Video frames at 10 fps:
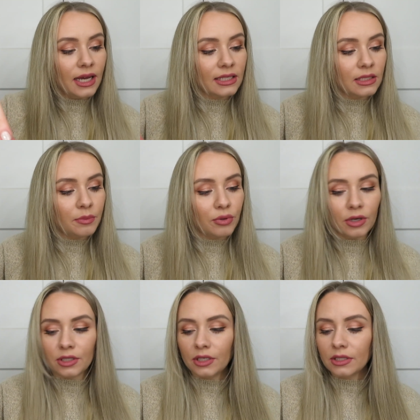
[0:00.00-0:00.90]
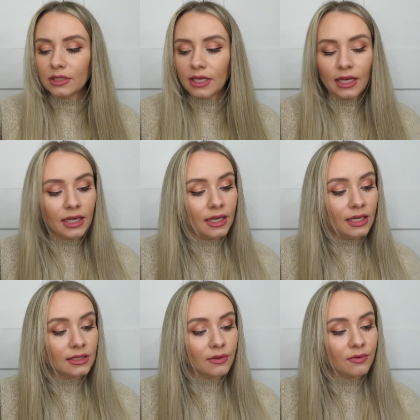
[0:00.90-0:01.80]
next product
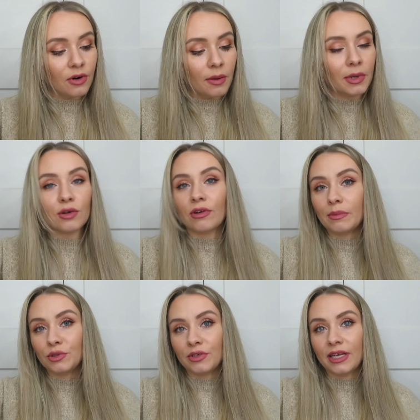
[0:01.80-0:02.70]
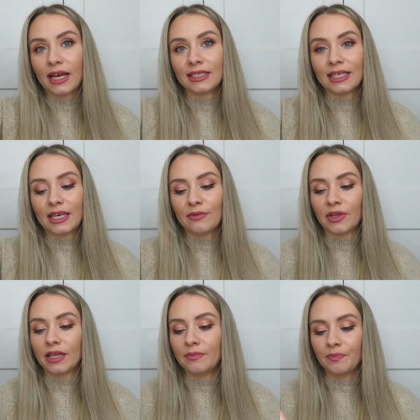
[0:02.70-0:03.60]
is from Crabtree and
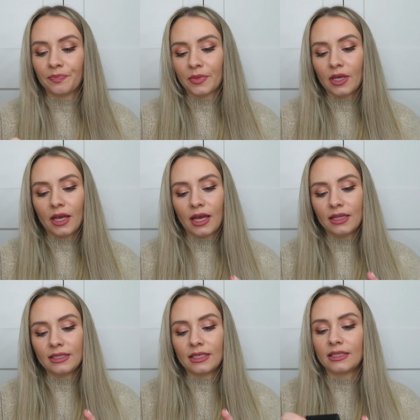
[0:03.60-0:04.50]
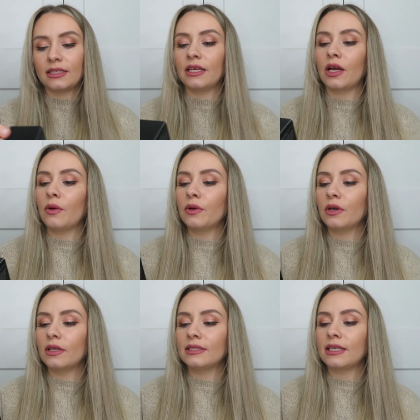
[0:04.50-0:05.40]
Evelyn, and this is the
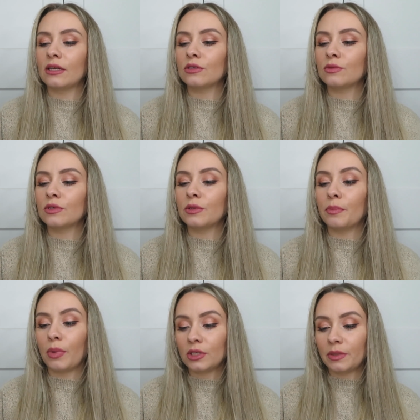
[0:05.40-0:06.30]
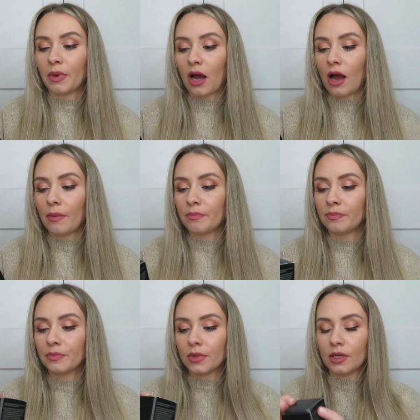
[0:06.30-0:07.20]
Coconut and Sandalwood Body Balm.
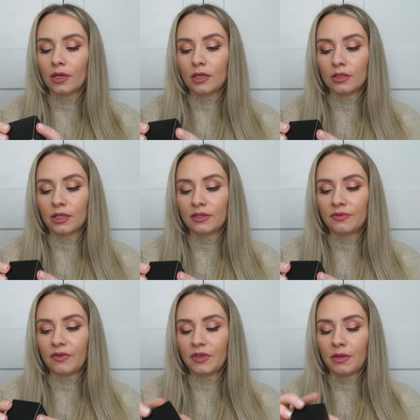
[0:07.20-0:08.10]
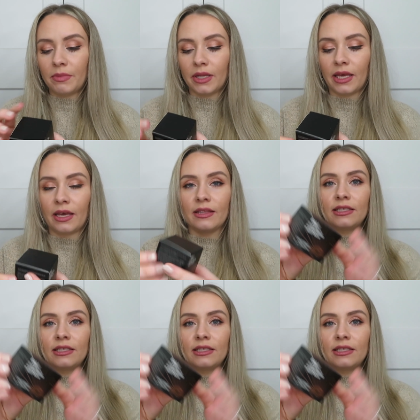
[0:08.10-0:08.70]
So there's 15ml here.